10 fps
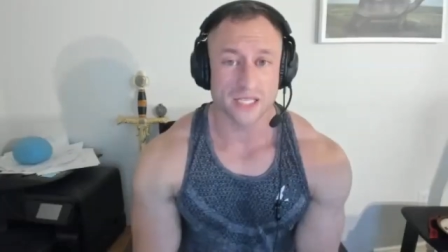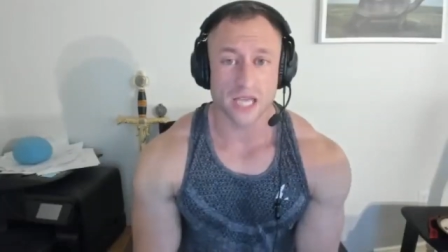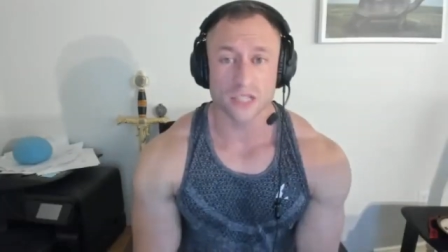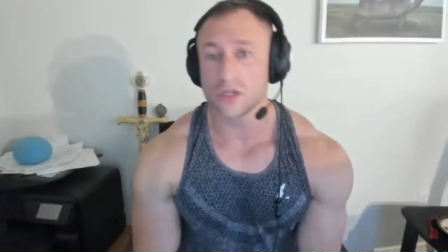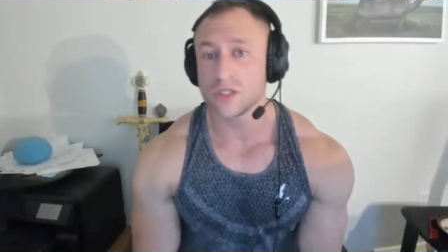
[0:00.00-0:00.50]
is
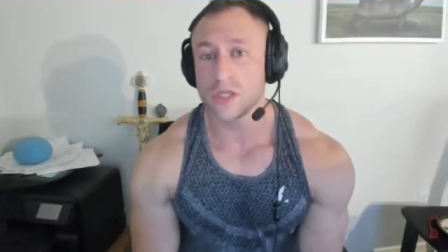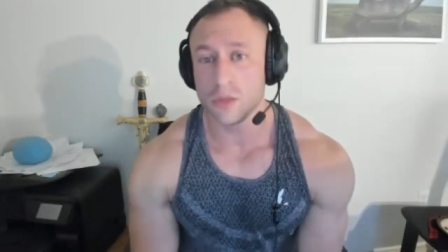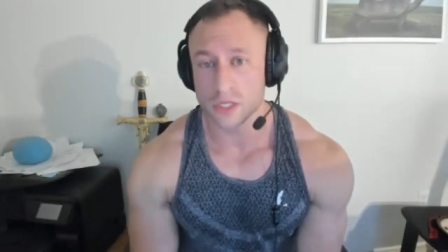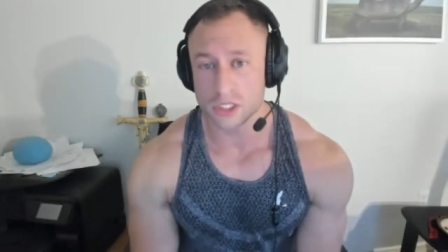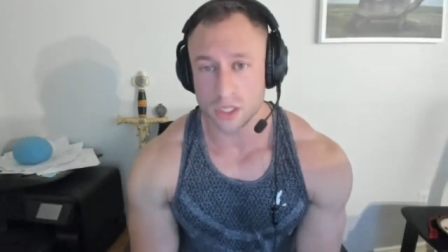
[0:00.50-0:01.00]
as long as you
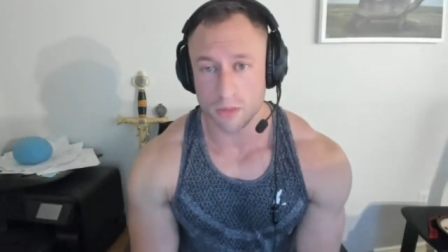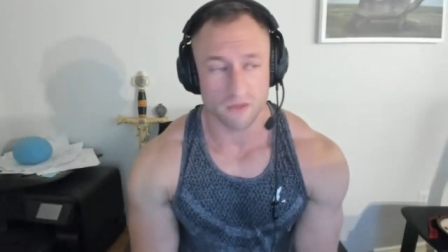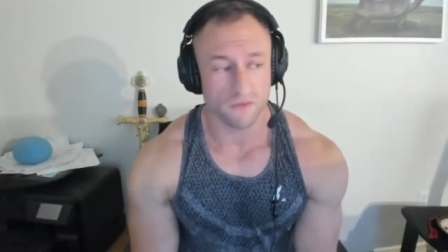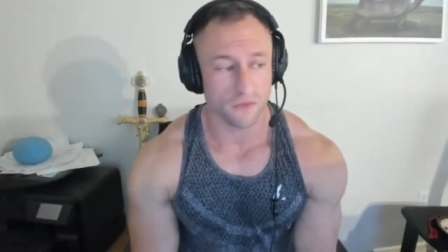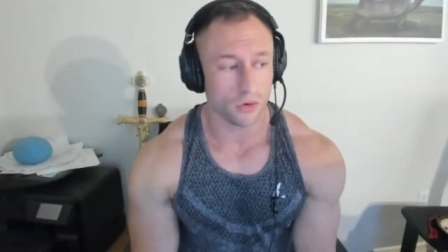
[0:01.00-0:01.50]
keep your
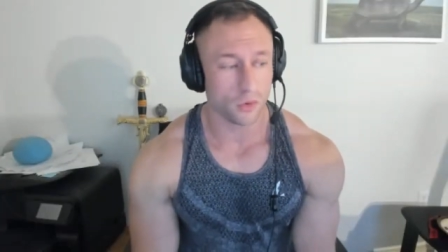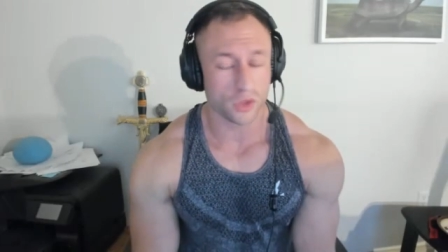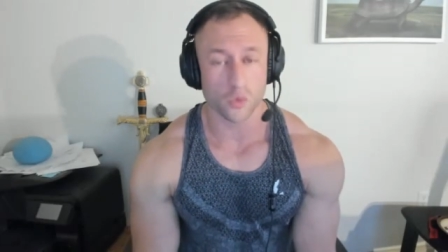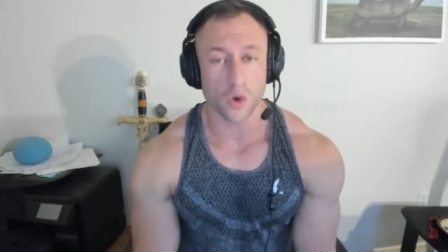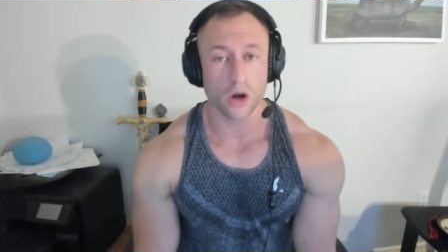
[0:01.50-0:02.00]
stomach full
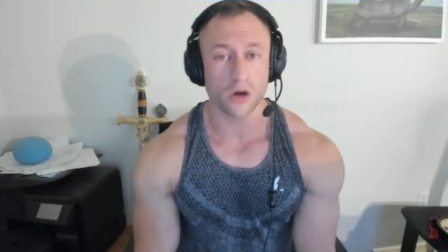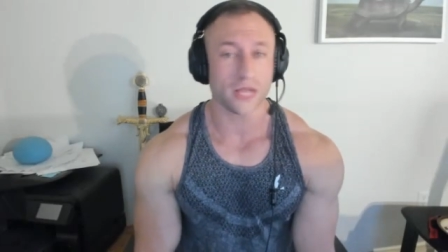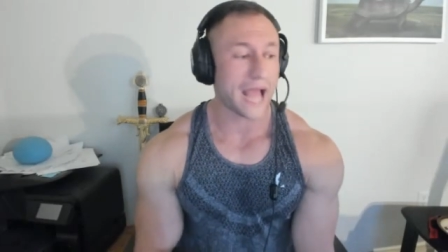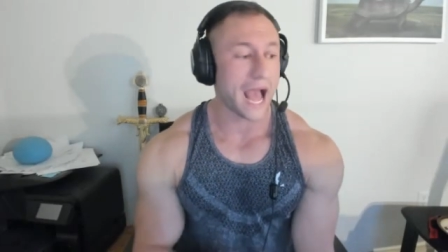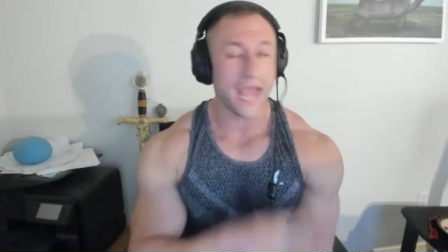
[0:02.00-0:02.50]
with water,
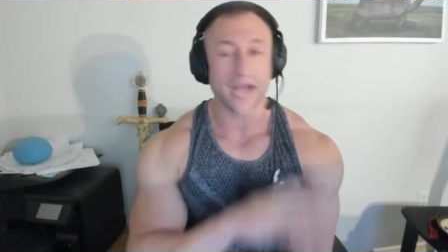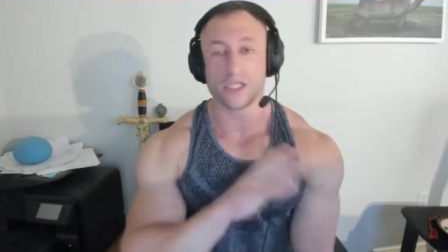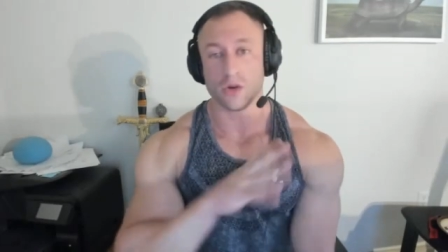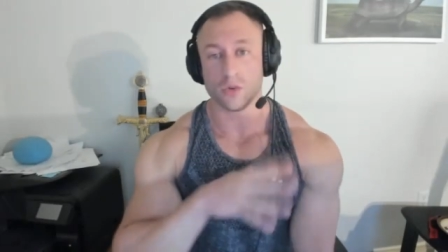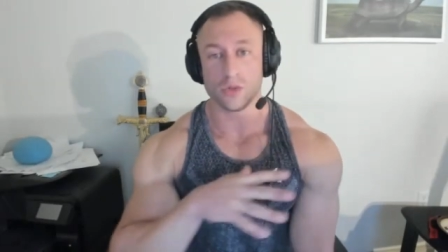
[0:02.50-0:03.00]
like I
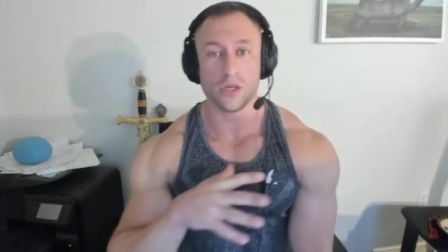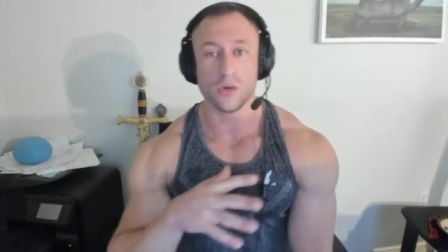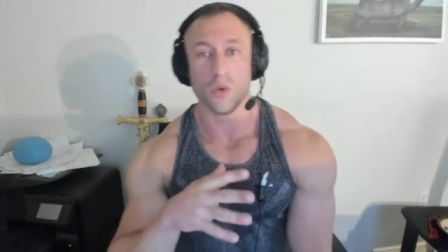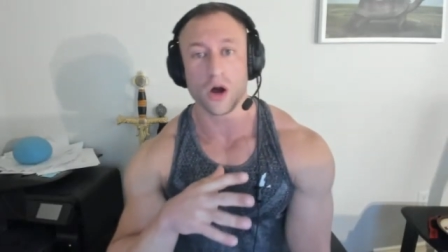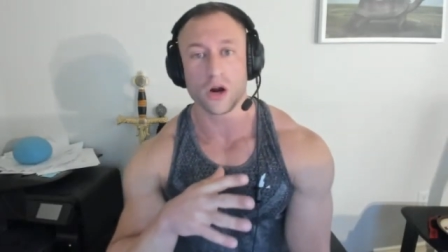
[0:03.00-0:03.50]
actually only
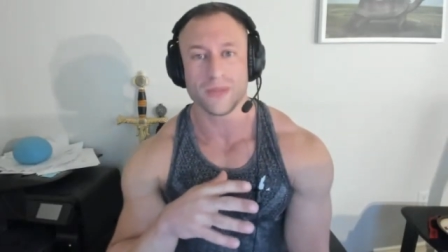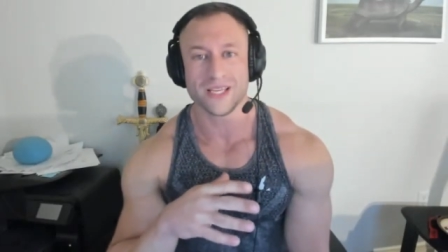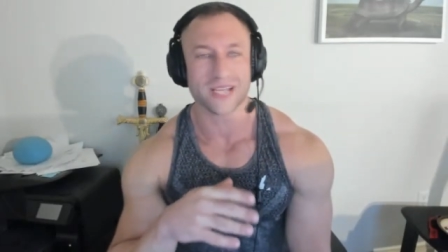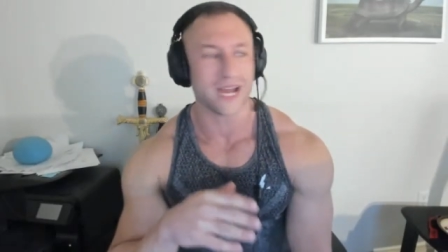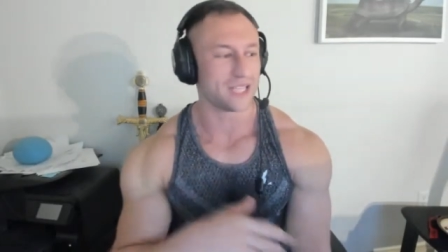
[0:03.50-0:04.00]
do water
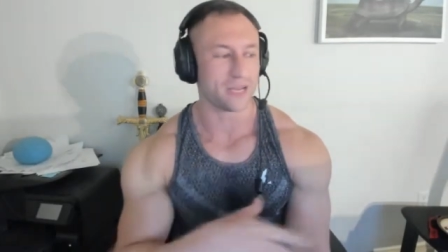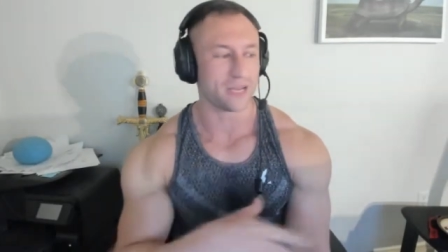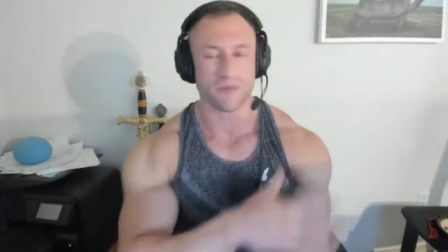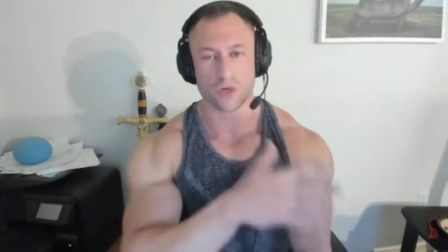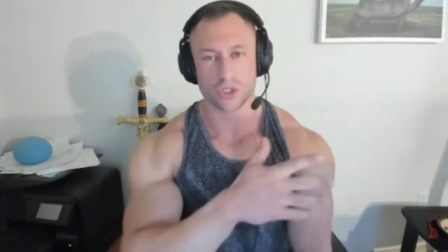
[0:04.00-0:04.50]
besides
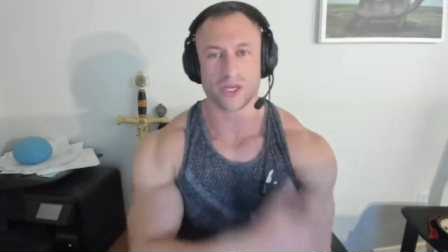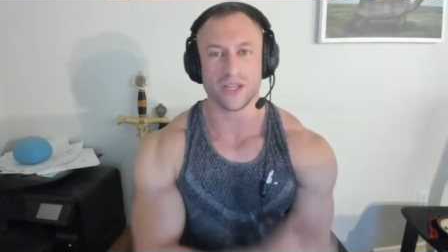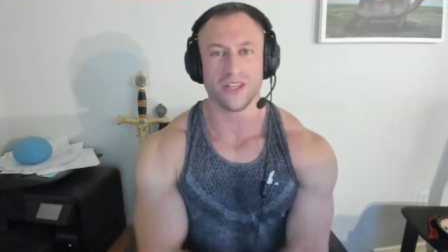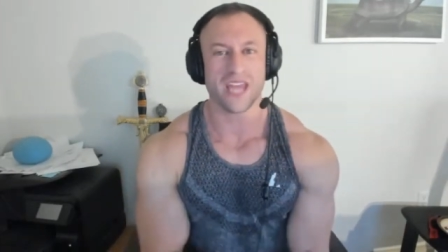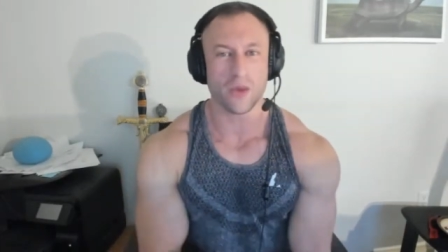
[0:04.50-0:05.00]
like my first
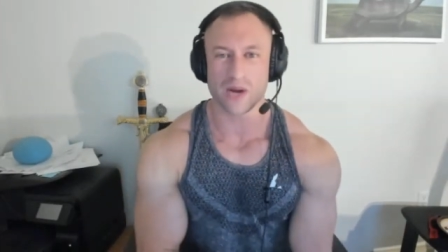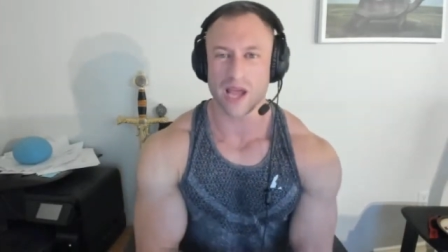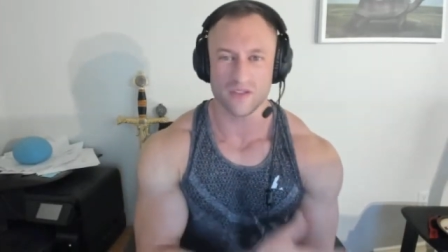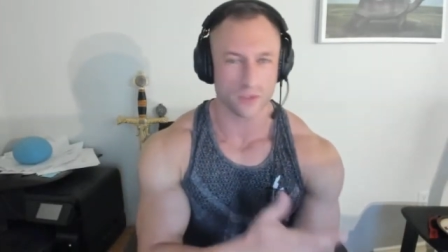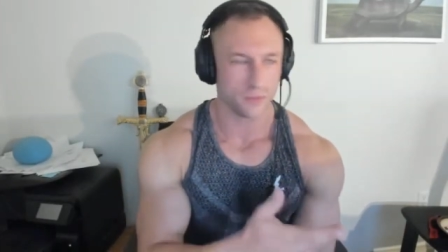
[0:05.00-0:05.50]
drink of the day when
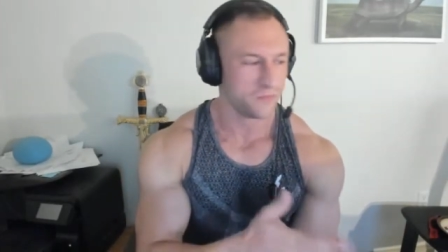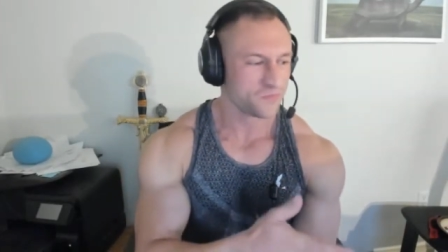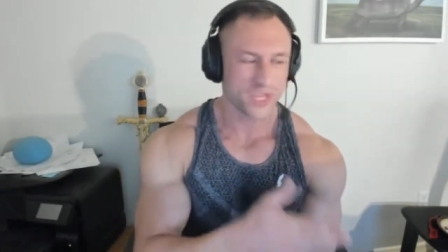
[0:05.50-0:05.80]
I have some